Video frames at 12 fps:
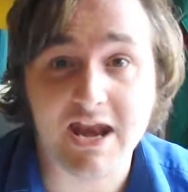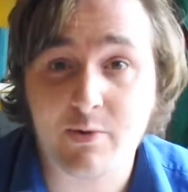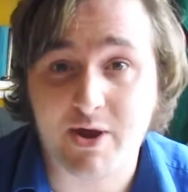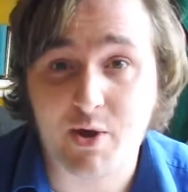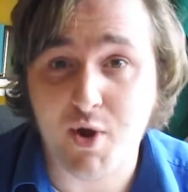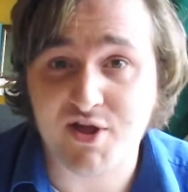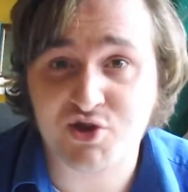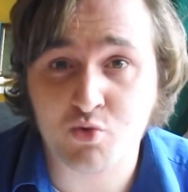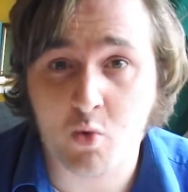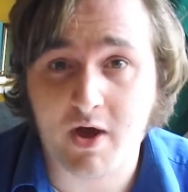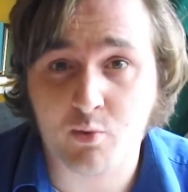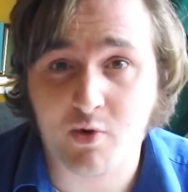Anyway, question
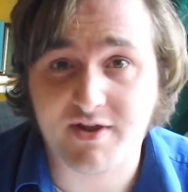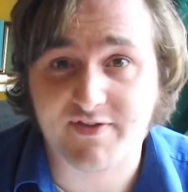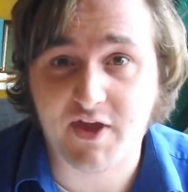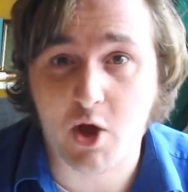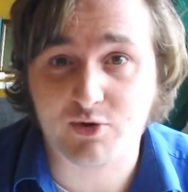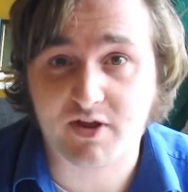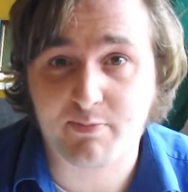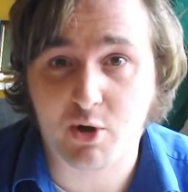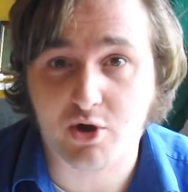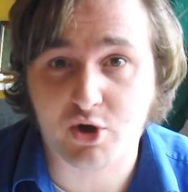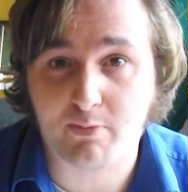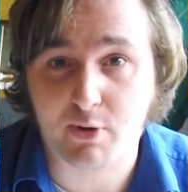1, what is the oldest
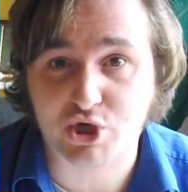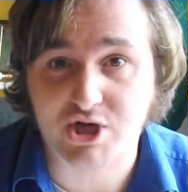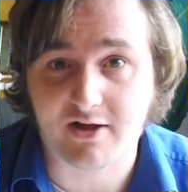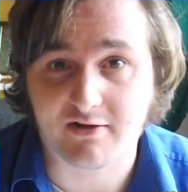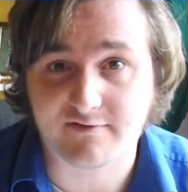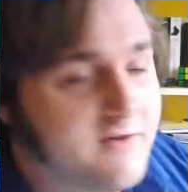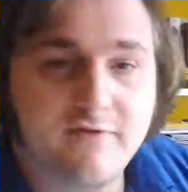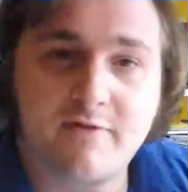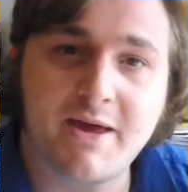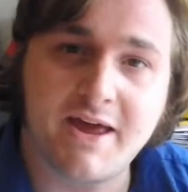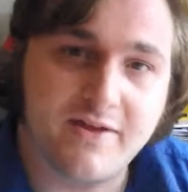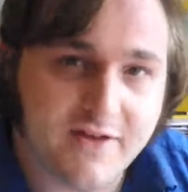book on your bookshelf? For
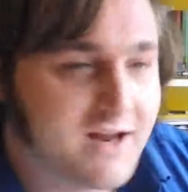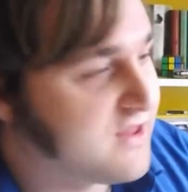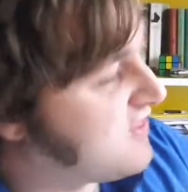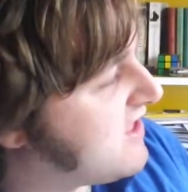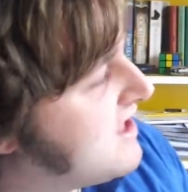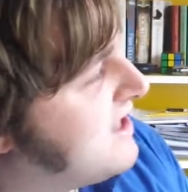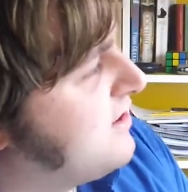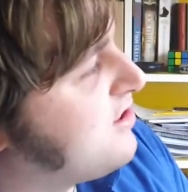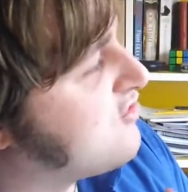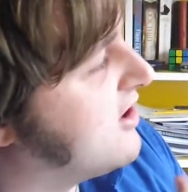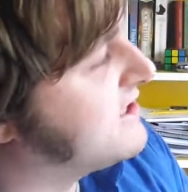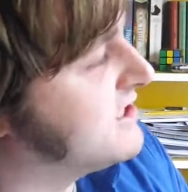me, that is the
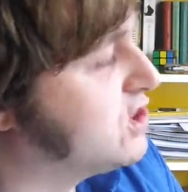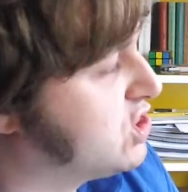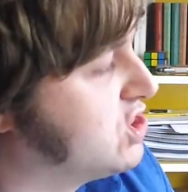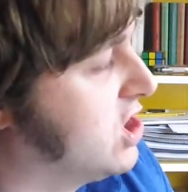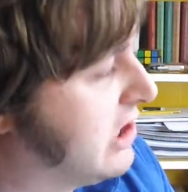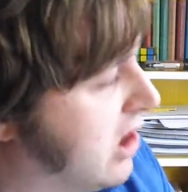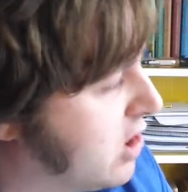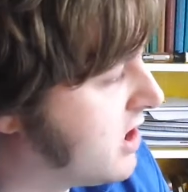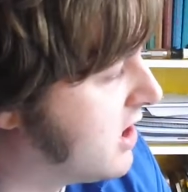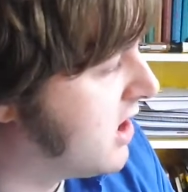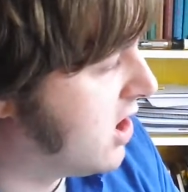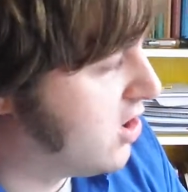illustrated Sherlock
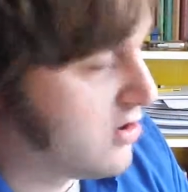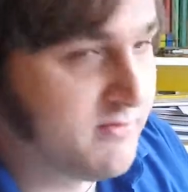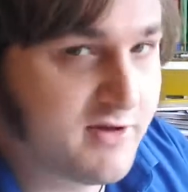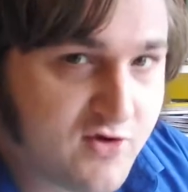Holmes